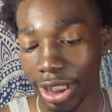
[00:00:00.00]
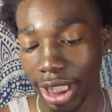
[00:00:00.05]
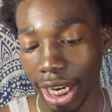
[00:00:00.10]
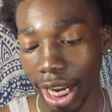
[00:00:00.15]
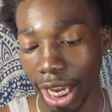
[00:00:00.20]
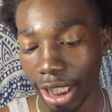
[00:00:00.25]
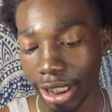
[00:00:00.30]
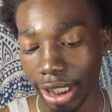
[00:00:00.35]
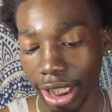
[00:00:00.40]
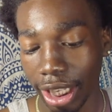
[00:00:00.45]
shit
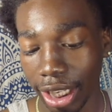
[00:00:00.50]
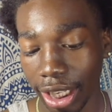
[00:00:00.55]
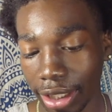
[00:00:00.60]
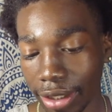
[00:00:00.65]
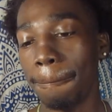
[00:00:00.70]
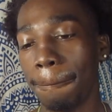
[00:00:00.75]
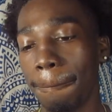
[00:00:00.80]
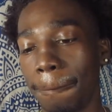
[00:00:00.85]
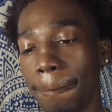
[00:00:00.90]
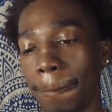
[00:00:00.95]
like
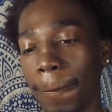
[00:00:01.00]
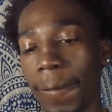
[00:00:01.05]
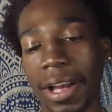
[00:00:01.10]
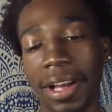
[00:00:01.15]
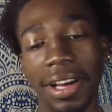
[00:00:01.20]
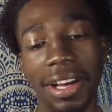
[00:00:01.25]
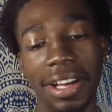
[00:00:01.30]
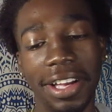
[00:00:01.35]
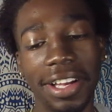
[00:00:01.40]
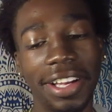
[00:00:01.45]

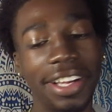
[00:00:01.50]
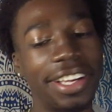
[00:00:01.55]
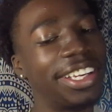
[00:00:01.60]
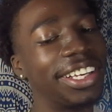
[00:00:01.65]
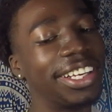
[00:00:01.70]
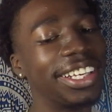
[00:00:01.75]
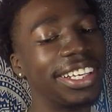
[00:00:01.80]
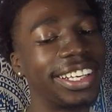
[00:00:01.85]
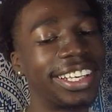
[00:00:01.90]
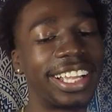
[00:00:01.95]

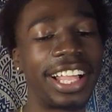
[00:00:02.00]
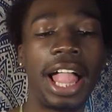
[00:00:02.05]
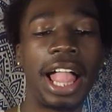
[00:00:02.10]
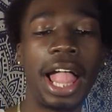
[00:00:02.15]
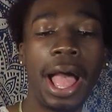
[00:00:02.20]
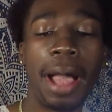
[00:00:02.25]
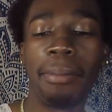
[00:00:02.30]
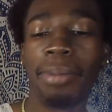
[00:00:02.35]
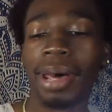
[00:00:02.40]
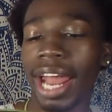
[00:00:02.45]
that.
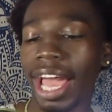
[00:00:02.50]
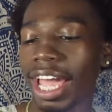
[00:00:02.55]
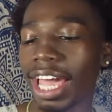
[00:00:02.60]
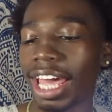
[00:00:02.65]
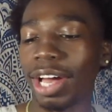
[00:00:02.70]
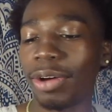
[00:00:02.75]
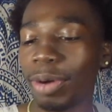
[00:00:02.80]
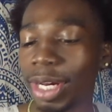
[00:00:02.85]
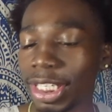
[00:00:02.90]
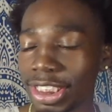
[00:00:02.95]
But I
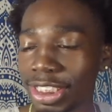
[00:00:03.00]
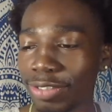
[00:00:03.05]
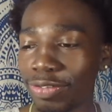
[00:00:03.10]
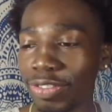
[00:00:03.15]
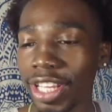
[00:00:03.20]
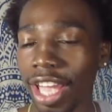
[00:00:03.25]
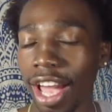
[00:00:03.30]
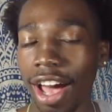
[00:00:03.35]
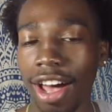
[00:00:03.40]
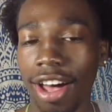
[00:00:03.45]
got a question for
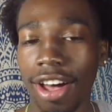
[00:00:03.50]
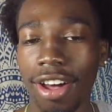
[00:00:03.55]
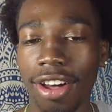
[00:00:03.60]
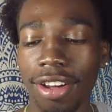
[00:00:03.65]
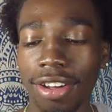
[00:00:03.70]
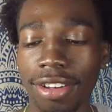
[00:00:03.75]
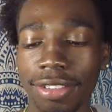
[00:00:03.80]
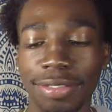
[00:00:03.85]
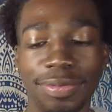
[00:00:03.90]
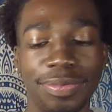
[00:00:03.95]

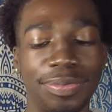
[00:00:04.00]
y'all.